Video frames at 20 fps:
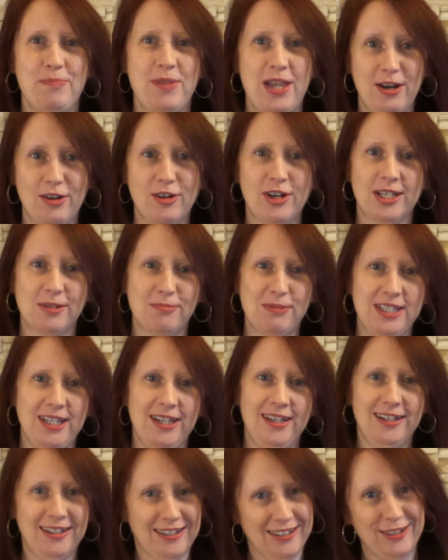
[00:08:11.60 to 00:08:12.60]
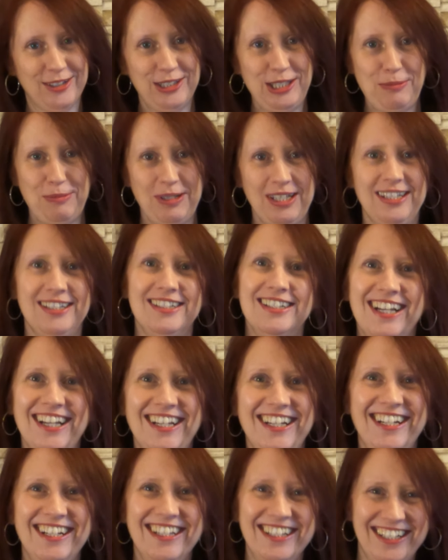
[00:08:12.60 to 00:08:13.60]
that are Christmassy on
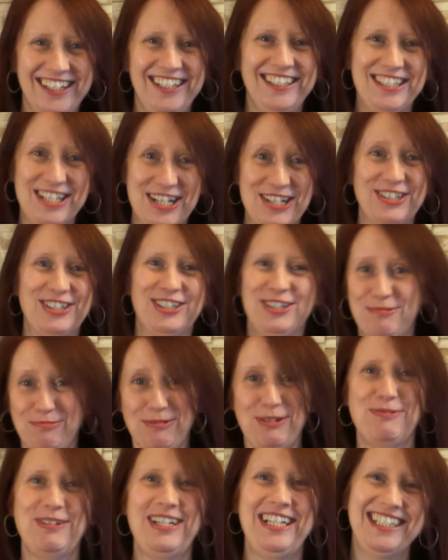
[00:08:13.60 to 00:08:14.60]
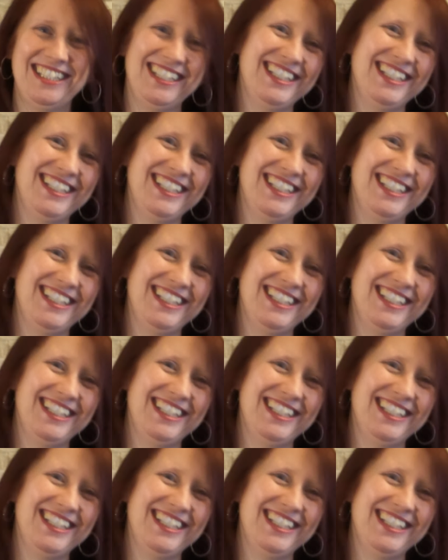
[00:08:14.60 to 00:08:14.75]
eBay. So I'll just repeat what he